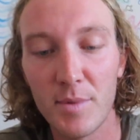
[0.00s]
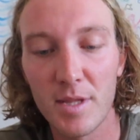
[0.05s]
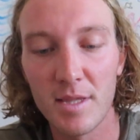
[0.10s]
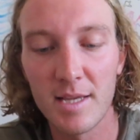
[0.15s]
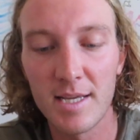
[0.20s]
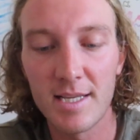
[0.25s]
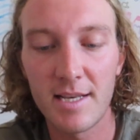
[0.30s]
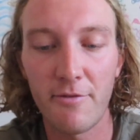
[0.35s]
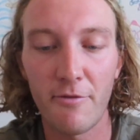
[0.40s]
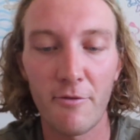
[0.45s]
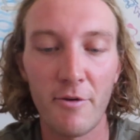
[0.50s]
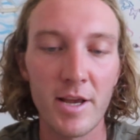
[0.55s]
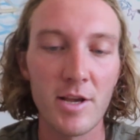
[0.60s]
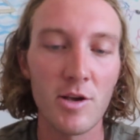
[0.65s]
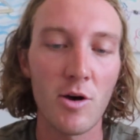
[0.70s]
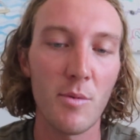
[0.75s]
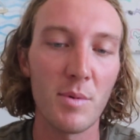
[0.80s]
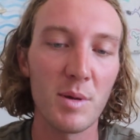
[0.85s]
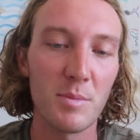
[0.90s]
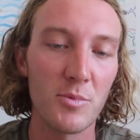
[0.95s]
These free
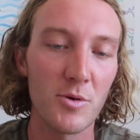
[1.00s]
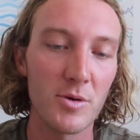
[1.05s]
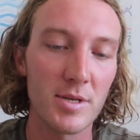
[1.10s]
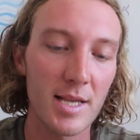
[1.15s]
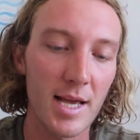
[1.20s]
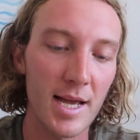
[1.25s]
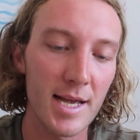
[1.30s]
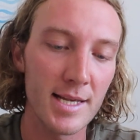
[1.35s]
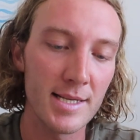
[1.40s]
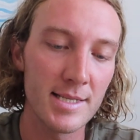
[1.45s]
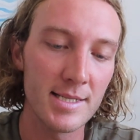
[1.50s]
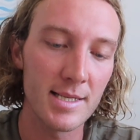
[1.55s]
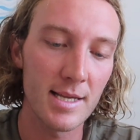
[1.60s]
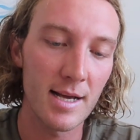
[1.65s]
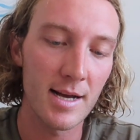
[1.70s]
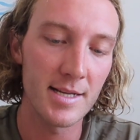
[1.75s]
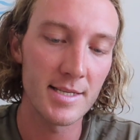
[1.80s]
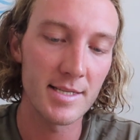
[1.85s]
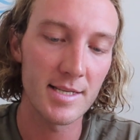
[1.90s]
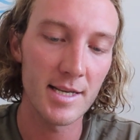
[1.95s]
comic book days,
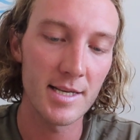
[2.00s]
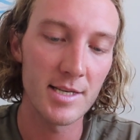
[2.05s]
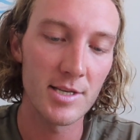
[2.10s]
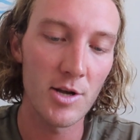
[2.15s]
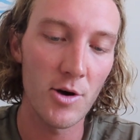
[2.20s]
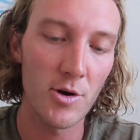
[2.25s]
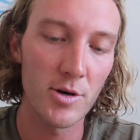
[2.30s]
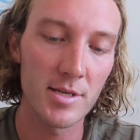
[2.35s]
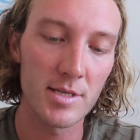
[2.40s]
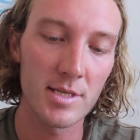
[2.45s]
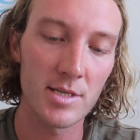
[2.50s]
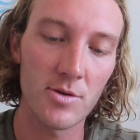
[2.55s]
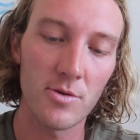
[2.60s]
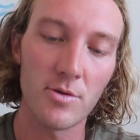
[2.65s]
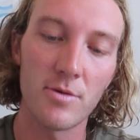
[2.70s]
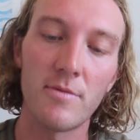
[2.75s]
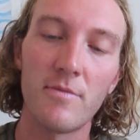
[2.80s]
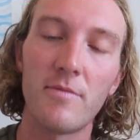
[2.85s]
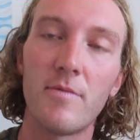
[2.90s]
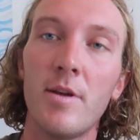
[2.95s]
I did notice
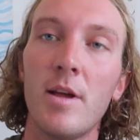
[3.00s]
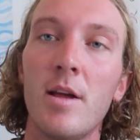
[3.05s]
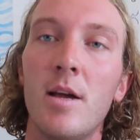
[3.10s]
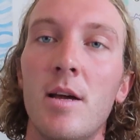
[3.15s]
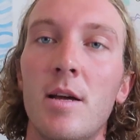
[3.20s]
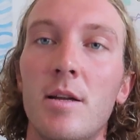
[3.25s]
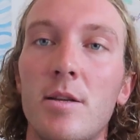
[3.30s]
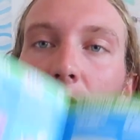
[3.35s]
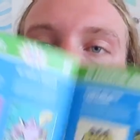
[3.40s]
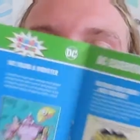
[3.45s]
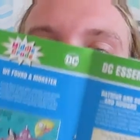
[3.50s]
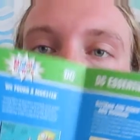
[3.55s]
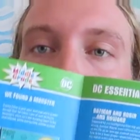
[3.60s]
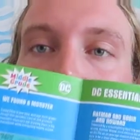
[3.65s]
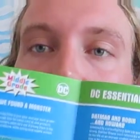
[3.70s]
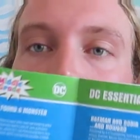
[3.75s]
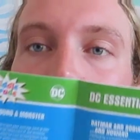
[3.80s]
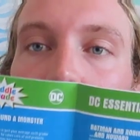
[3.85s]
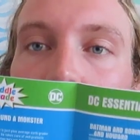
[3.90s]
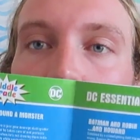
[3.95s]
sort of
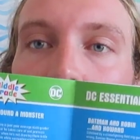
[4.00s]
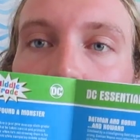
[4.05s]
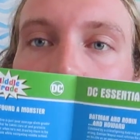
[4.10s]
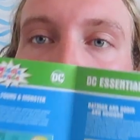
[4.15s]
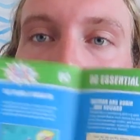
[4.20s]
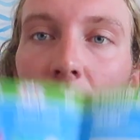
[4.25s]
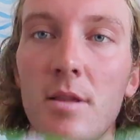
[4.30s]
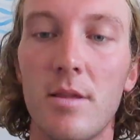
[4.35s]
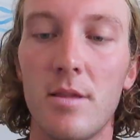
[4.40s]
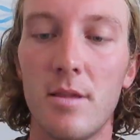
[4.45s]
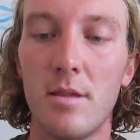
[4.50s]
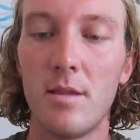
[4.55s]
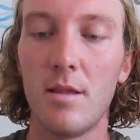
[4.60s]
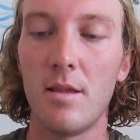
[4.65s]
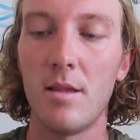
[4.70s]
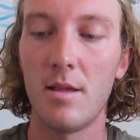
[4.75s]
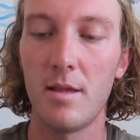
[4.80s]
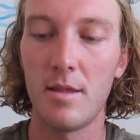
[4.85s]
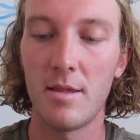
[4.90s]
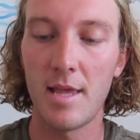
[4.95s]
do
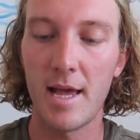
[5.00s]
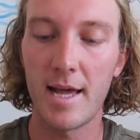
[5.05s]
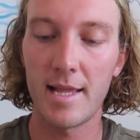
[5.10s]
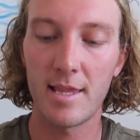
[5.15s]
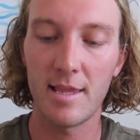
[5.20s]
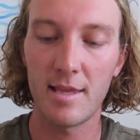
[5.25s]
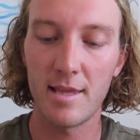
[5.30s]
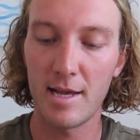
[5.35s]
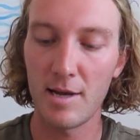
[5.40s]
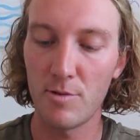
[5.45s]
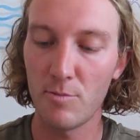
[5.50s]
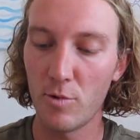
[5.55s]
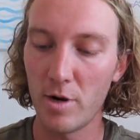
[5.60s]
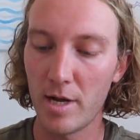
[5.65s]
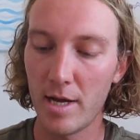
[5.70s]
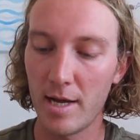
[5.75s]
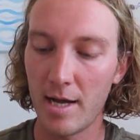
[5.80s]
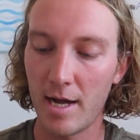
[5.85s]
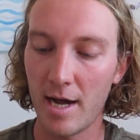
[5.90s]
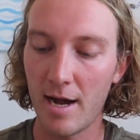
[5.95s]
that thing
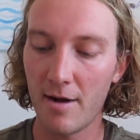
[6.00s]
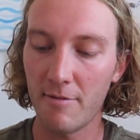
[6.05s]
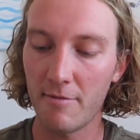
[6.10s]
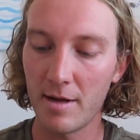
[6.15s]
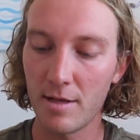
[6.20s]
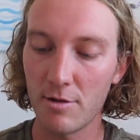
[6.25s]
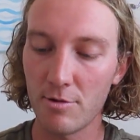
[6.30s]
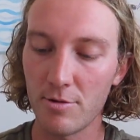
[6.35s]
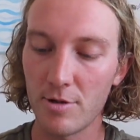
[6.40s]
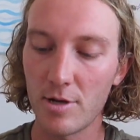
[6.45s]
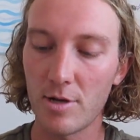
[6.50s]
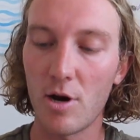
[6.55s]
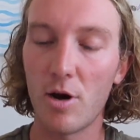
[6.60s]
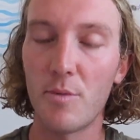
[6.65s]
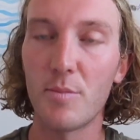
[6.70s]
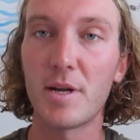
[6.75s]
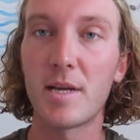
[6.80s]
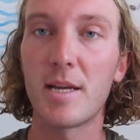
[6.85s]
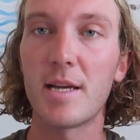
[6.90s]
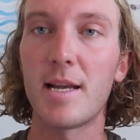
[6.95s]
where halfway through the
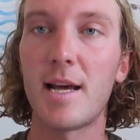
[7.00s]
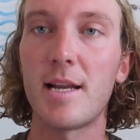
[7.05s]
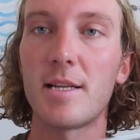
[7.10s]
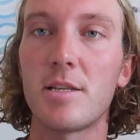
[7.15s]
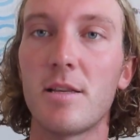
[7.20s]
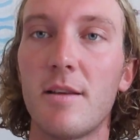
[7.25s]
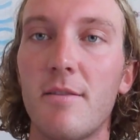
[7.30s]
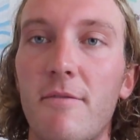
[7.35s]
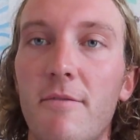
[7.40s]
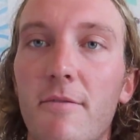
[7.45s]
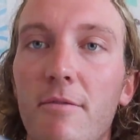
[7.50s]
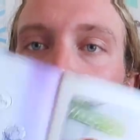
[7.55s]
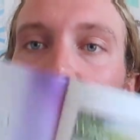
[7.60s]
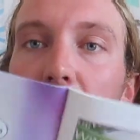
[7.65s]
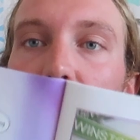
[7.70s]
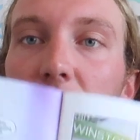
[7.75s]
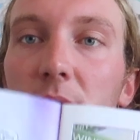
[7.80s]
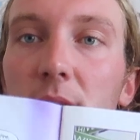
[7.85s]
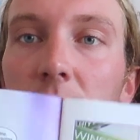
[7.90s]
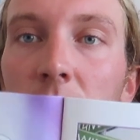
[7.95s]
comic it actually
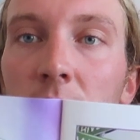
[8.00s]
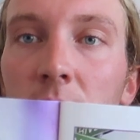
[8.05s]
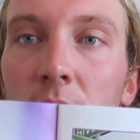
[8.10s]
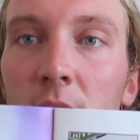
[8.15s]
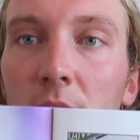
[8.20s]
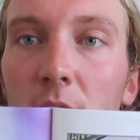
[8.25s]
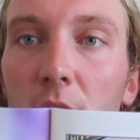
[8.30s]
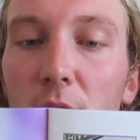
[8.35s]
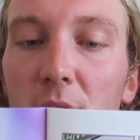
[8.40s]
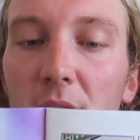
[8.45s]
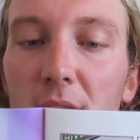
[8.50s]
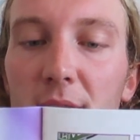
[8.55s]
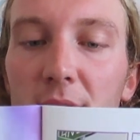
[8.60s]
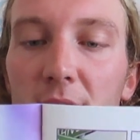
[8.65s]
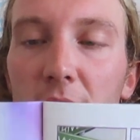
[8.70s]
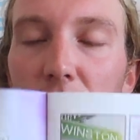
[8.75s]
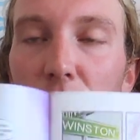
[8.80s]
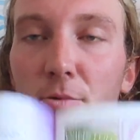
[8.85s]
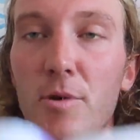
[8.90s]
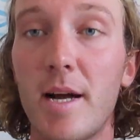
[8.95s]
flips around the
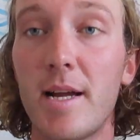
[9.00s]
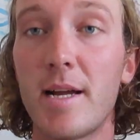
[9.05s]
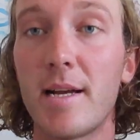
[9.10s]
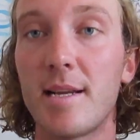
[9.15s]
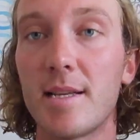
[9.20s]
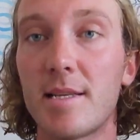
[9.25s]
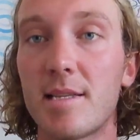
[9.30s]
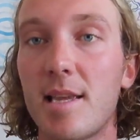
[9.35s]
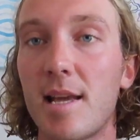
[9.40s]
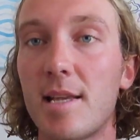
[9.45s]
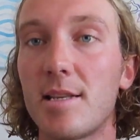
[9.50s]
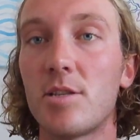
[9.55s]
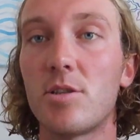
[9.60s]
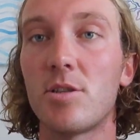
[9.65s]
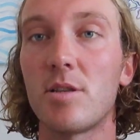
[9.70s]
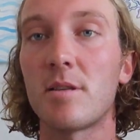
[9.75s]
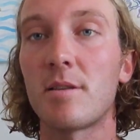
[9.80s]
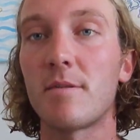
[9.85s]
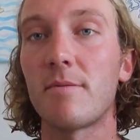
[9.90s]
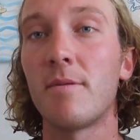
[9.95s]
other way. I guess that's
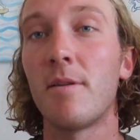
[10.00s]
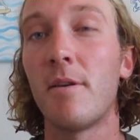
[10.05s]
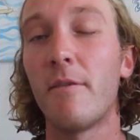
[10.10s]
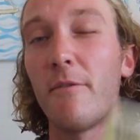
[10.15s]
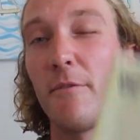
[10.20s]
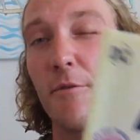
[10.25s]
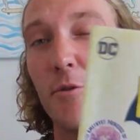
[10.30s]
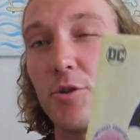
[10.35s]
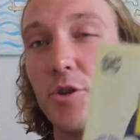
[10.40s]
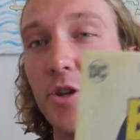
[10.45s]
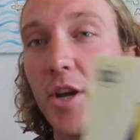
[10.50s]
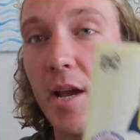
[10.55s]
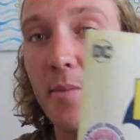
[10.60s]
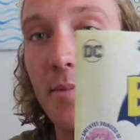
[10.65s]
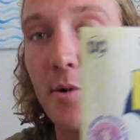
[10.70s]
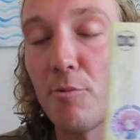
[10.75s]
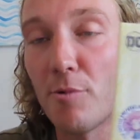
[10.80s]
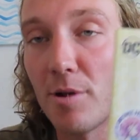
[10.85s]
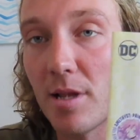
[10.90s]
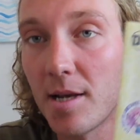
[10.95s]
just for a
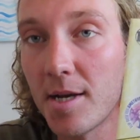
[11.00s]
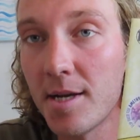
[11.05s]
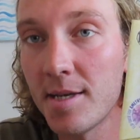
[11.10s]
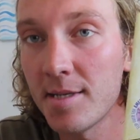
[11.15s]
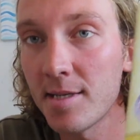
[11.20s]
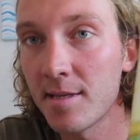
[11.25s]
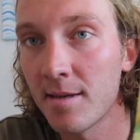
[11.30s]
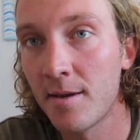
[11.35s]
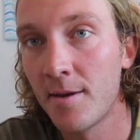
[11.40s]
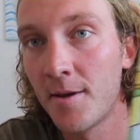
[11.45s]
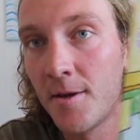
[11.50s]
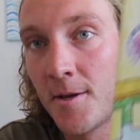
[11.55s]
cheaper release.